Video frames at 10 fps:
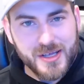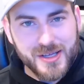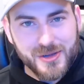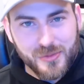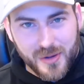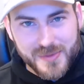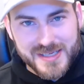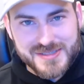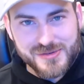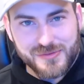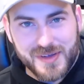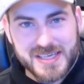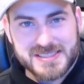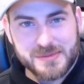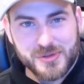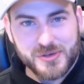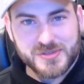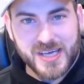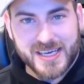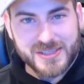you want me to do fantasy
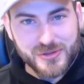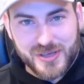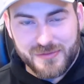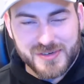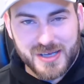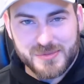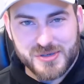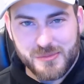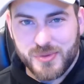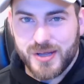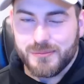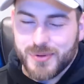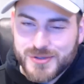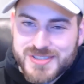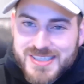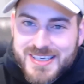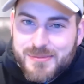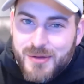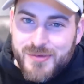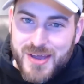blues, I could do a different type of shrimp, but personally,
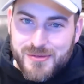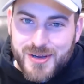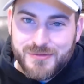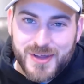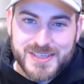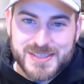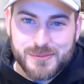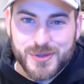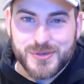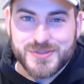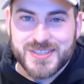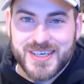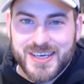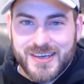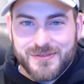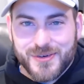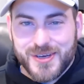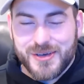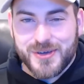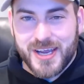my favorite fantasy blues for
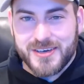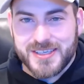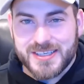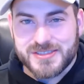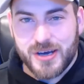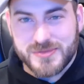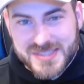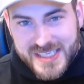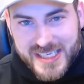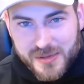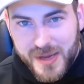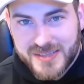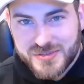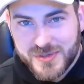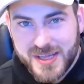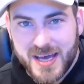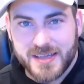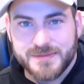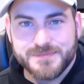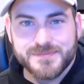Neo Carolina. So I was thinking about doing
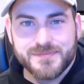that.